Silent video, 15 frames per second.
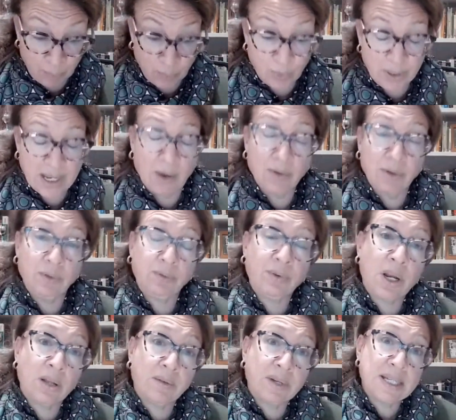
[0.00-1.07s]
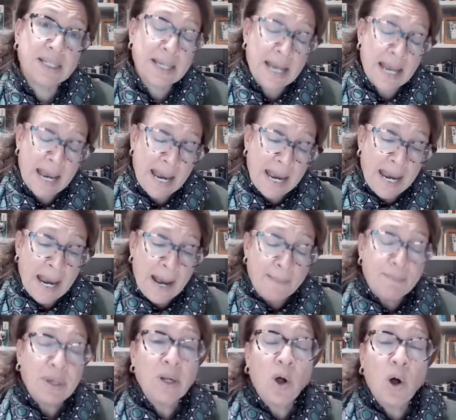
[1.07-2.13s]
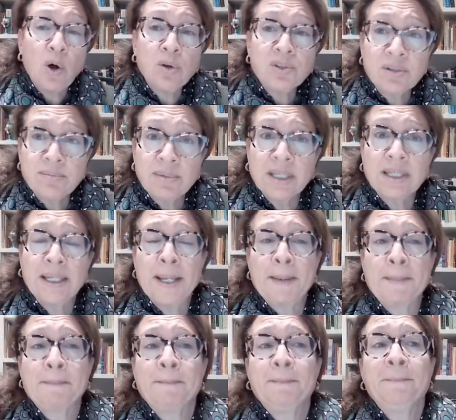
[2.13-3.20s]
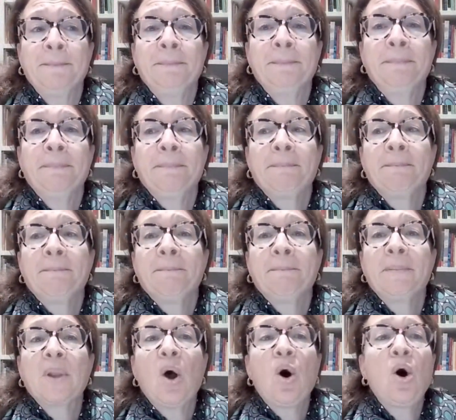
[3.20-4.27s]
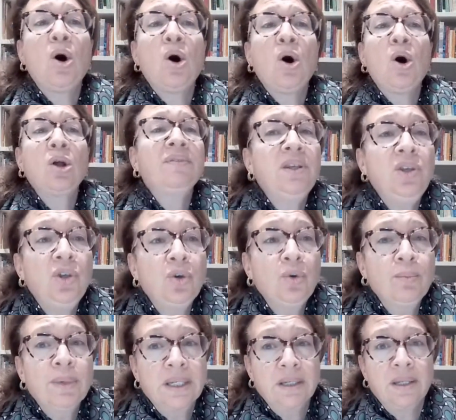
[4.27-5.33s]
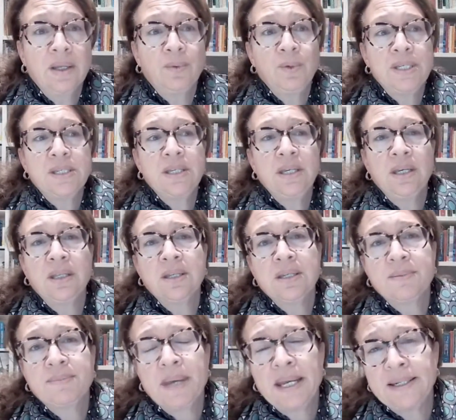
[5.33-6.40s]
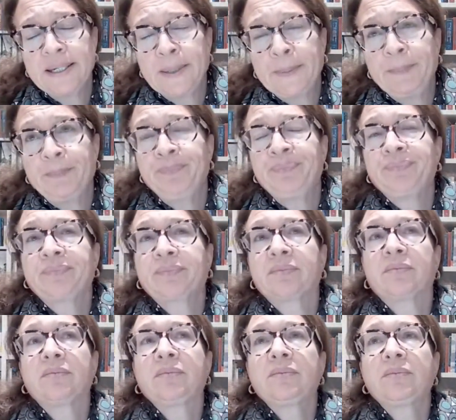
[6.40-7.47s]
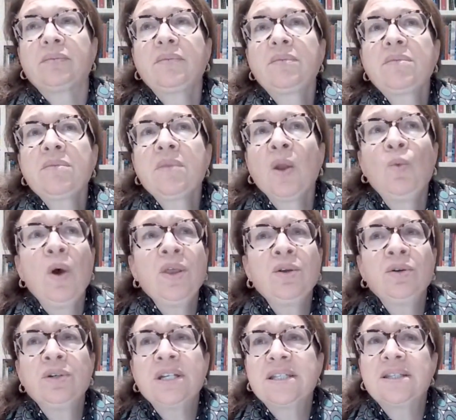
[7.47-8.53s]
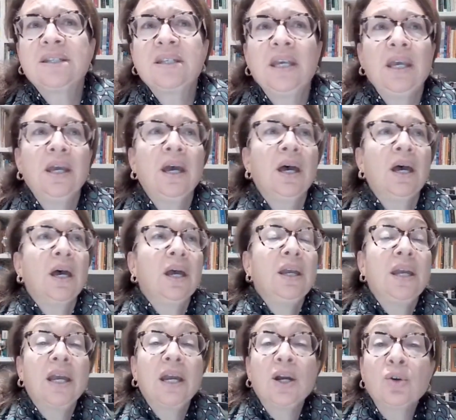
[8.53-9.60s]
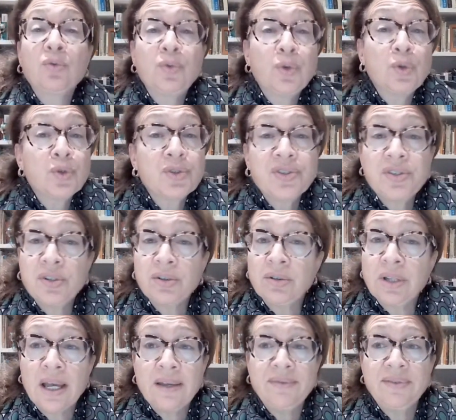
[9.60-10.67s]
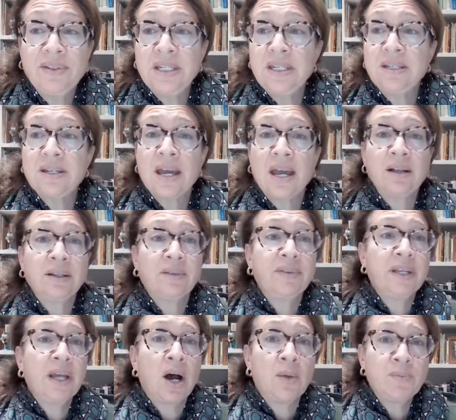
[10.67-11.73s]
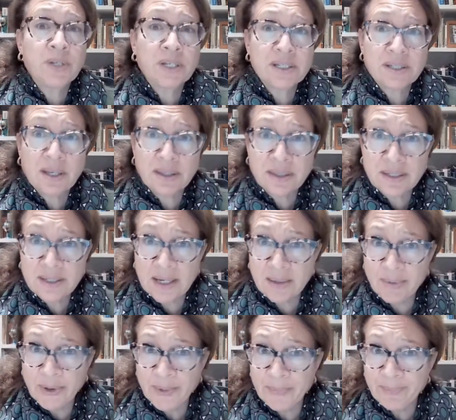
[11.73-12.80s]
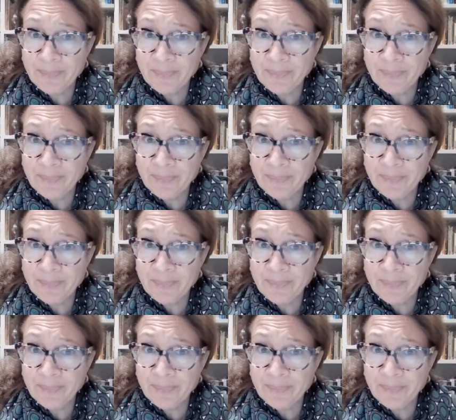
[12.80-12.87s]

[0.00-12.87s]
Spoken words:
put out in front of us. But ultimately, all of the human that we see in this painting, whether it's the careful still life detail of the objects on the table,